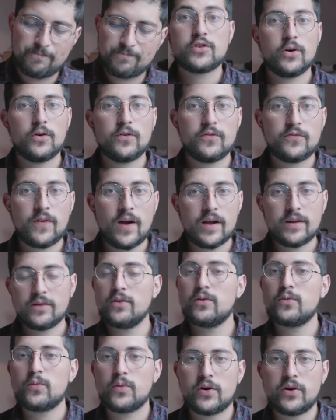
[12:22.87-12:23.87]
So
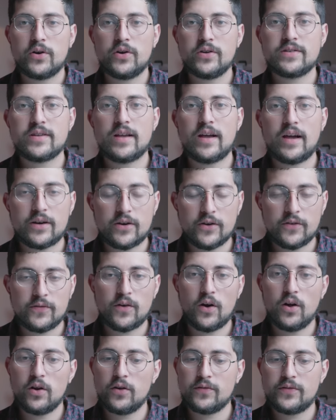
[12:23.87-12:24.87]
final words out of
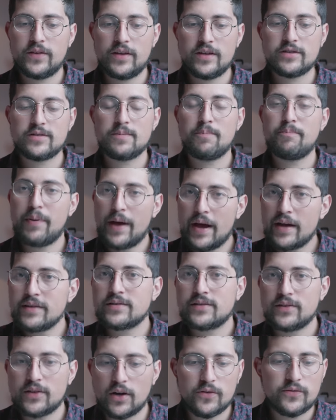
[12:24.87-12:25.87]
all of these
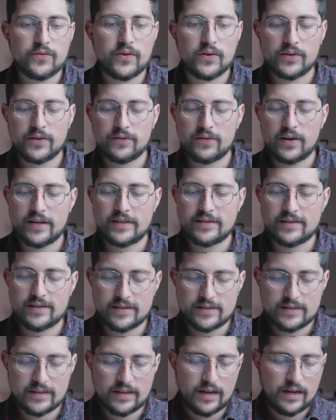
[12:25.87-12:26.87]
best dumb phone devices.